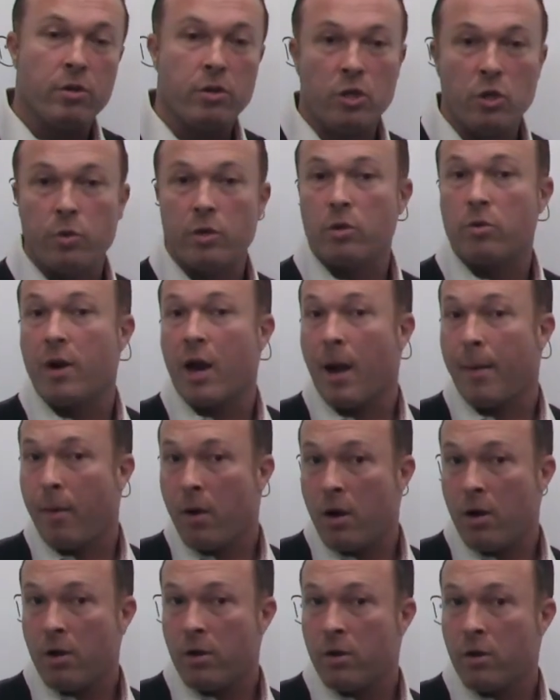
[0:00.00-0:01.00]
you and
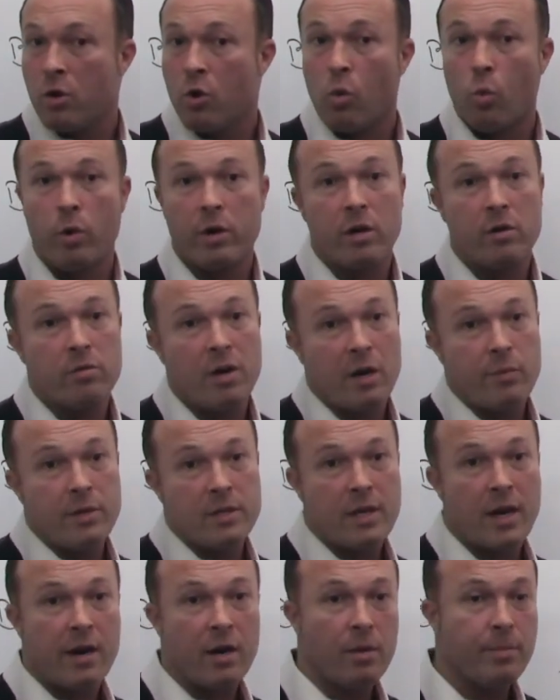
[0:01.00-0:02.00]
grandma. What a great
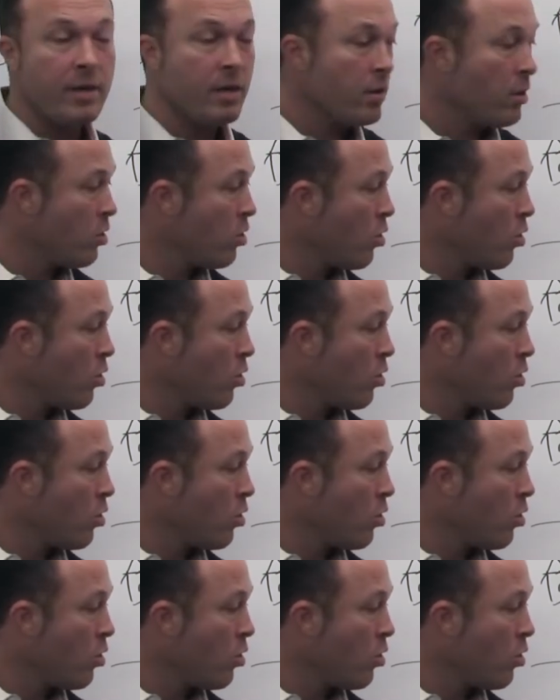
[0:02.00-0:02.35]
retirement.